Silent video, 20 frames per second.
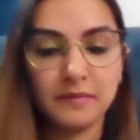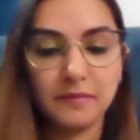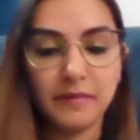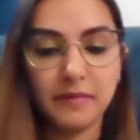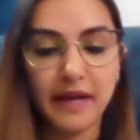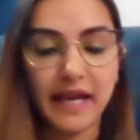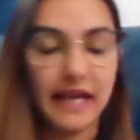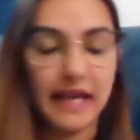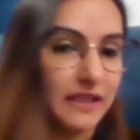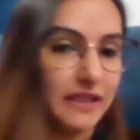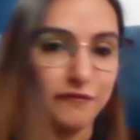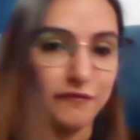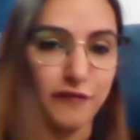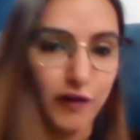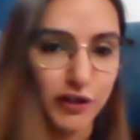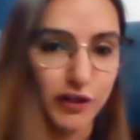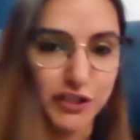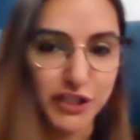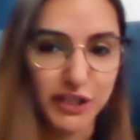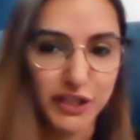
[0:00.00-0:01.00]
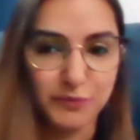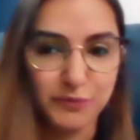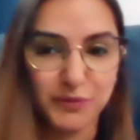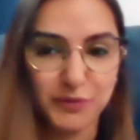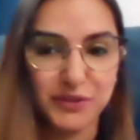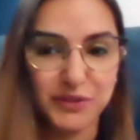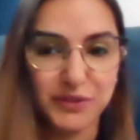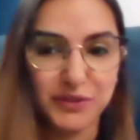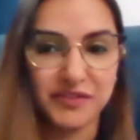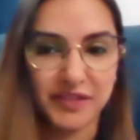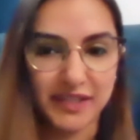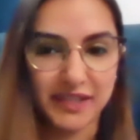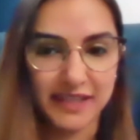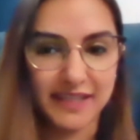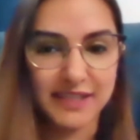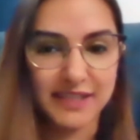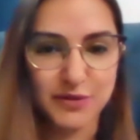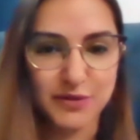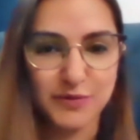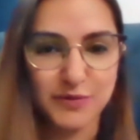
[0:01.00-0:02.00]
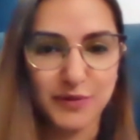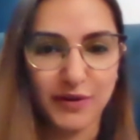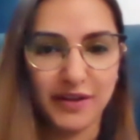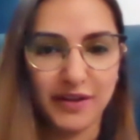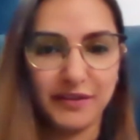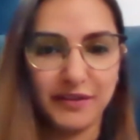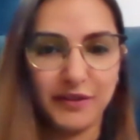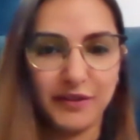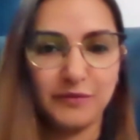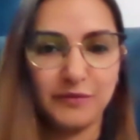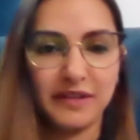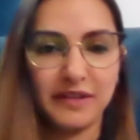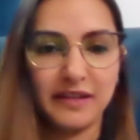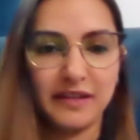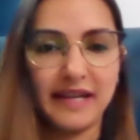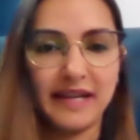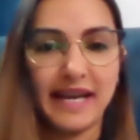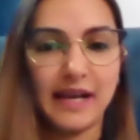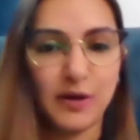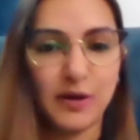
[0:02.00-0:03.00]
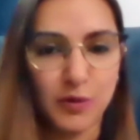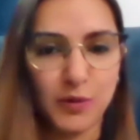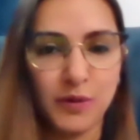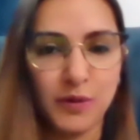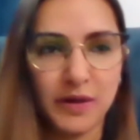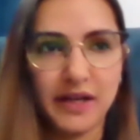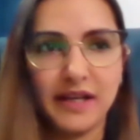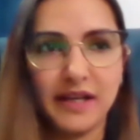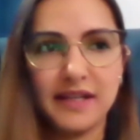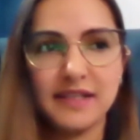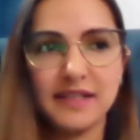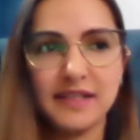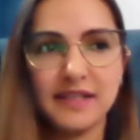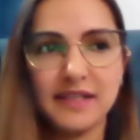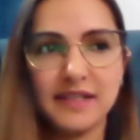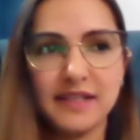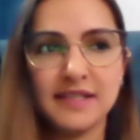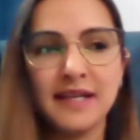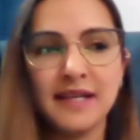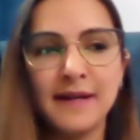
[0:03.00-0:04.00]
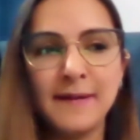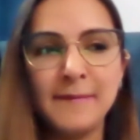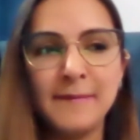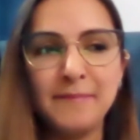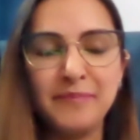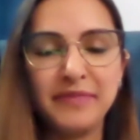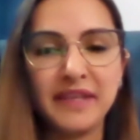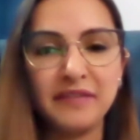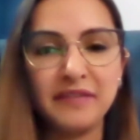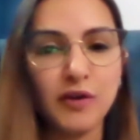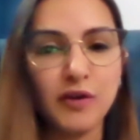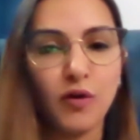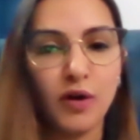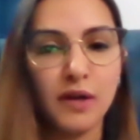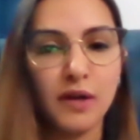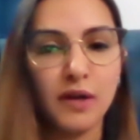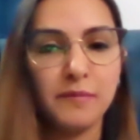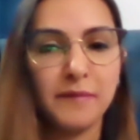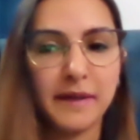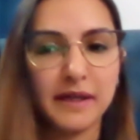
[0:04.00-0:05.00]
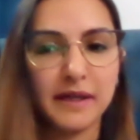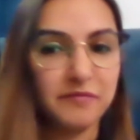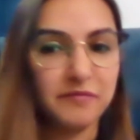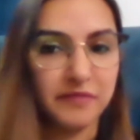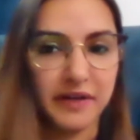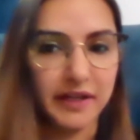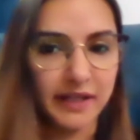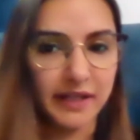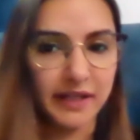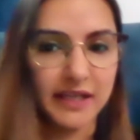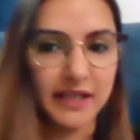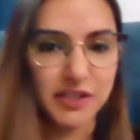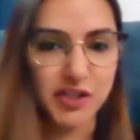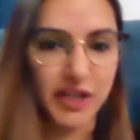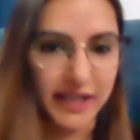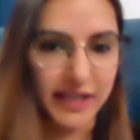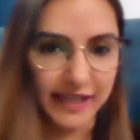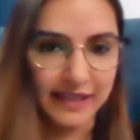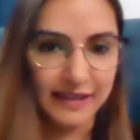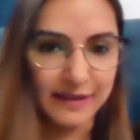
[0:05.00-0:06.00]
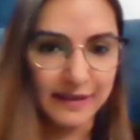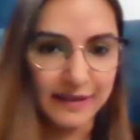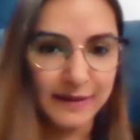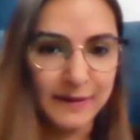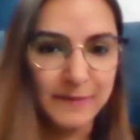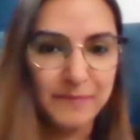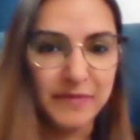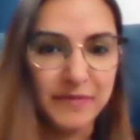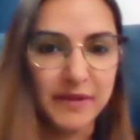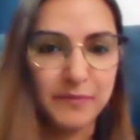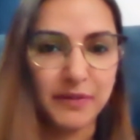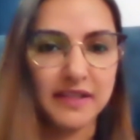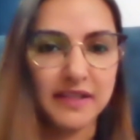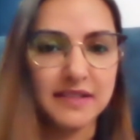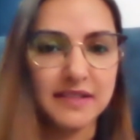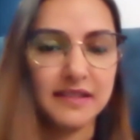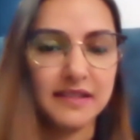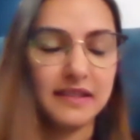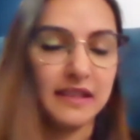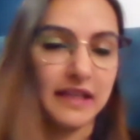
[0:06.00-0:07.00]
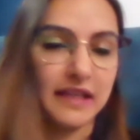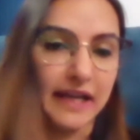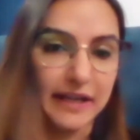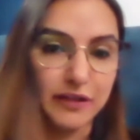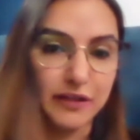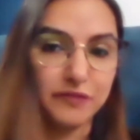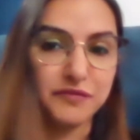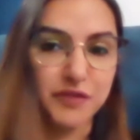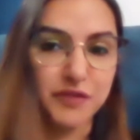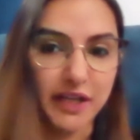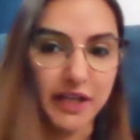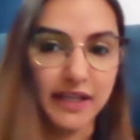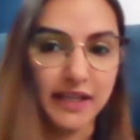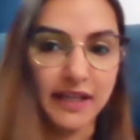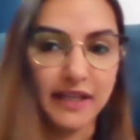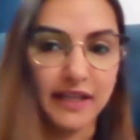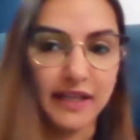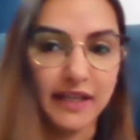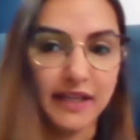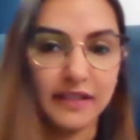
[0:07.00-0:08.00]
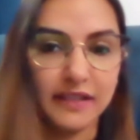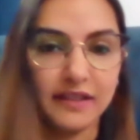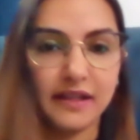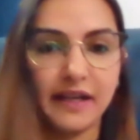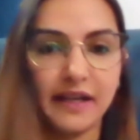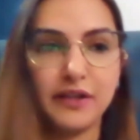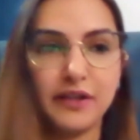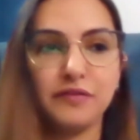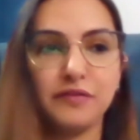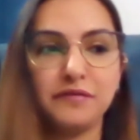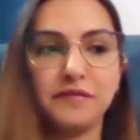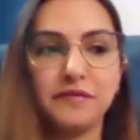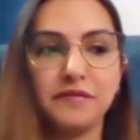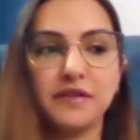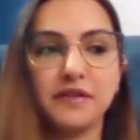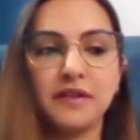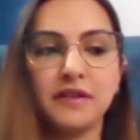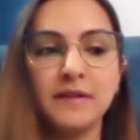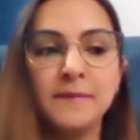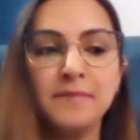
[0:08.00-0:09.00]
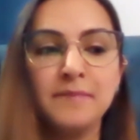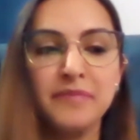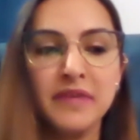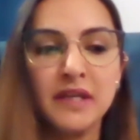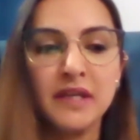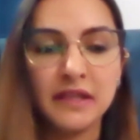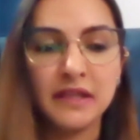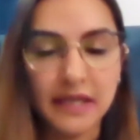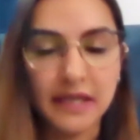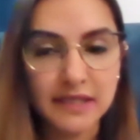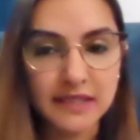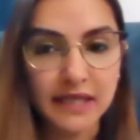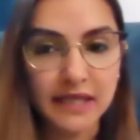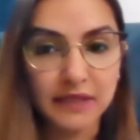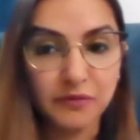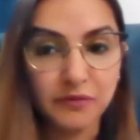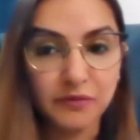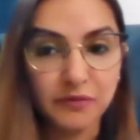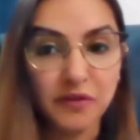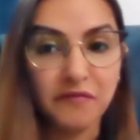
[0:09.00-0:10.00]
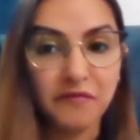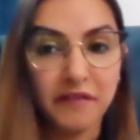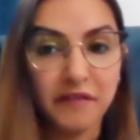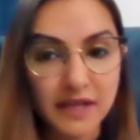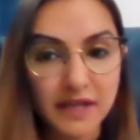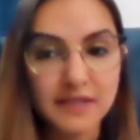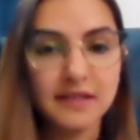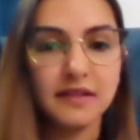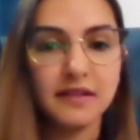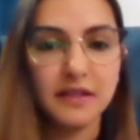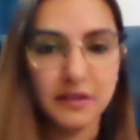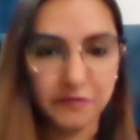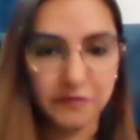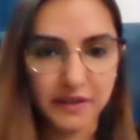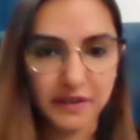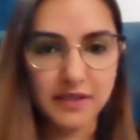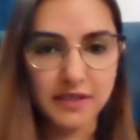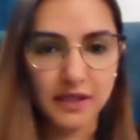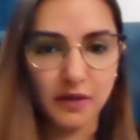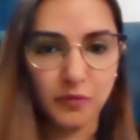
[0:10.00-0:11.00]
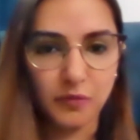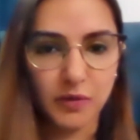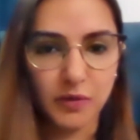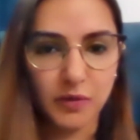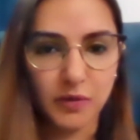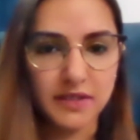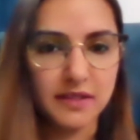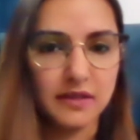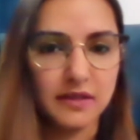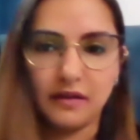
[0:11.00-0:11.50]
any Fauji would relate to or, you know, will echo is that we all become very agile because the kind of training and the kind of things that we face in defense service,